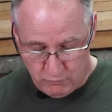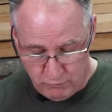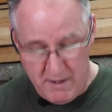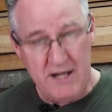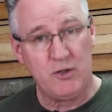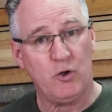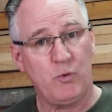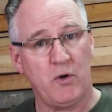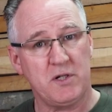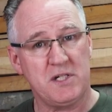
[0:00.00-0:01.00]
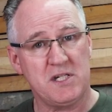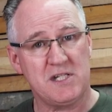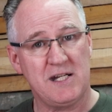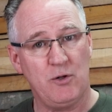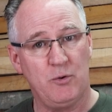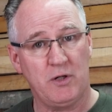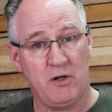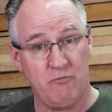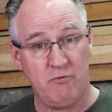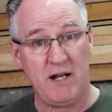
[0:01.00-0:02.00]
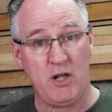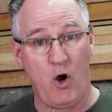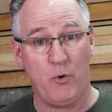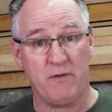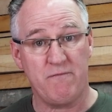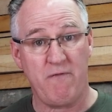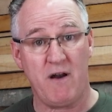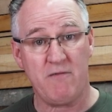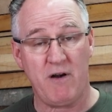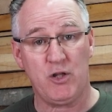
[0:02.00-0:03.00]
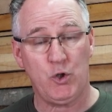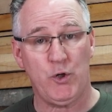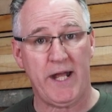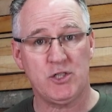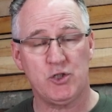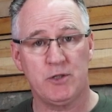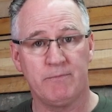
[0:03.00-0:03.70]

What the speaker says: really good quality steel, going to really hold a very good edge.